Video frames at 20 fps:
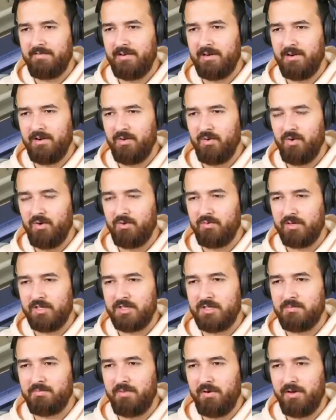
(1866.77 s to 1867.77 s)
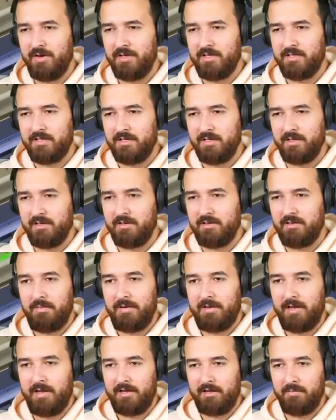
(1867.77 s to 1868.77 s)
kind of in an awkward spot, isn't it?
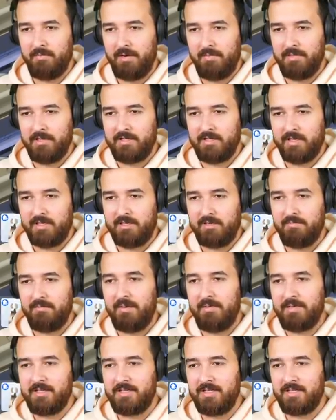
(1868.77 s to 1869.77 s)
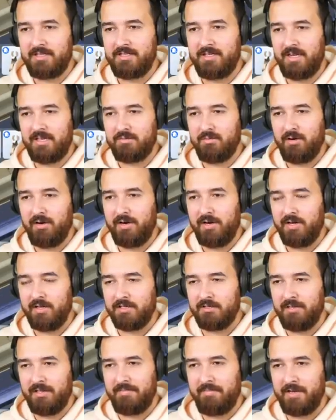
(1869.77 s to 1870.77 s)
Maybe, hang on, maybe the sink, maybe the sink stays where it
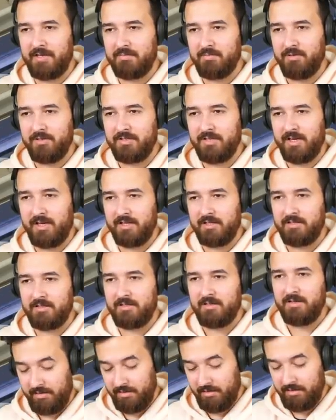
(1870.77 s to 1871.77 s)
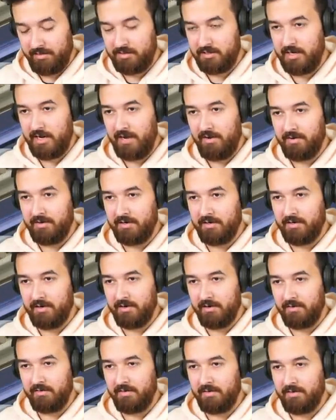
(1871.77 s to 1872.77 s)
is. That makes more sense. And then the shower can go